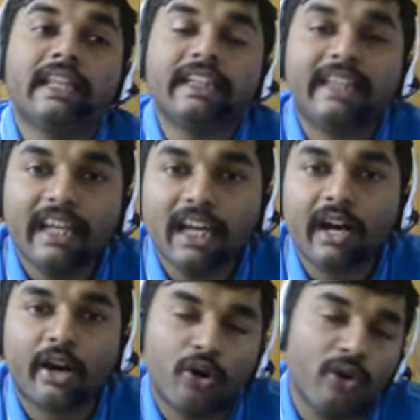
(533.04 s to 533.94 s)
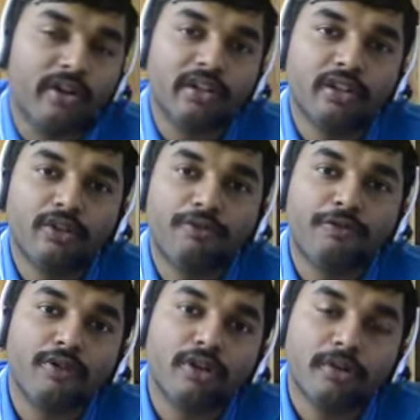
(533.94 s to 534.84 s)
they are called
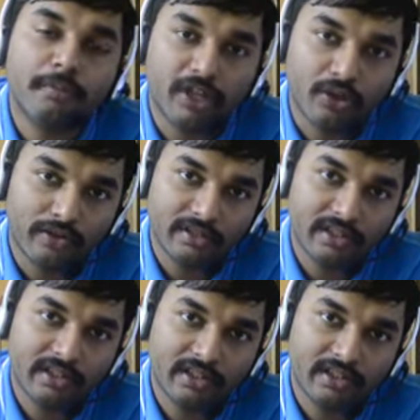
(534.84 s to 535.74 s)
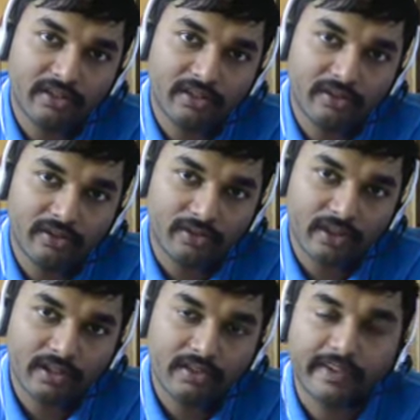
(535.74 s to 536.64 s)
fermions.
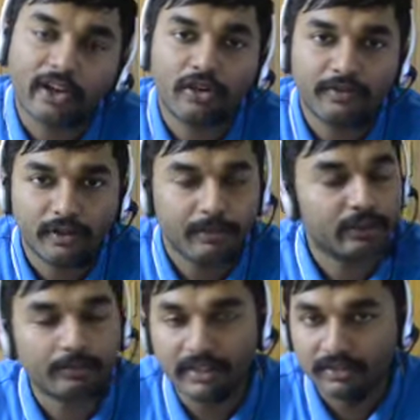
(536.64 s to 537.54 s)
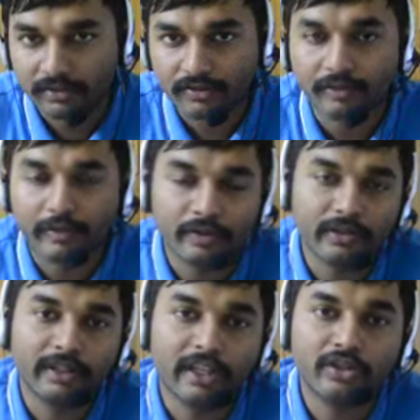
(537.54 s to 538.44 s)
Okay, they are called fermions. Please refer to the
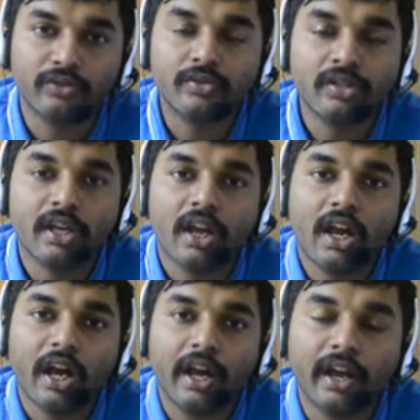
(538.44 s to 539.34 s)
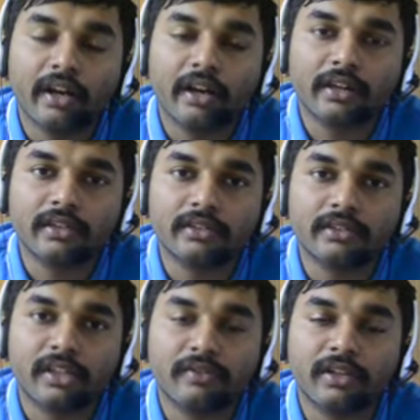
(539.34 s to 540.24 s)
lecture notes, and
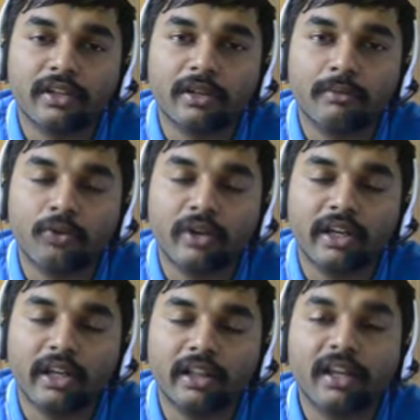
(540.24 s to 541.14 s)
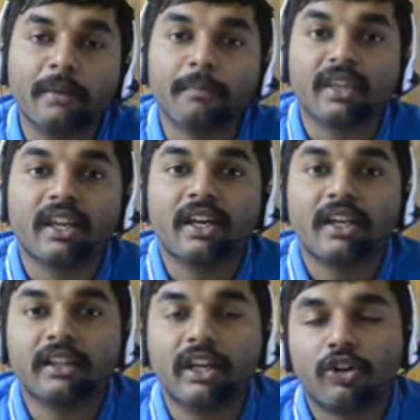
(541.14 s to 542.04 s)
it's given in more detail there.
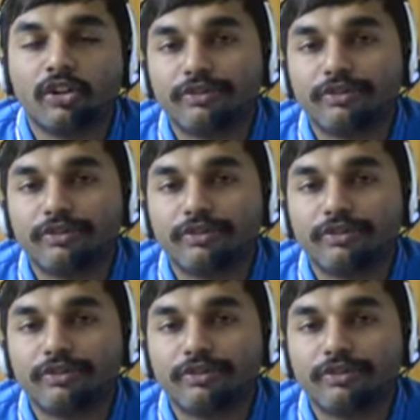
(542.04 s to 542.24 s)
They are called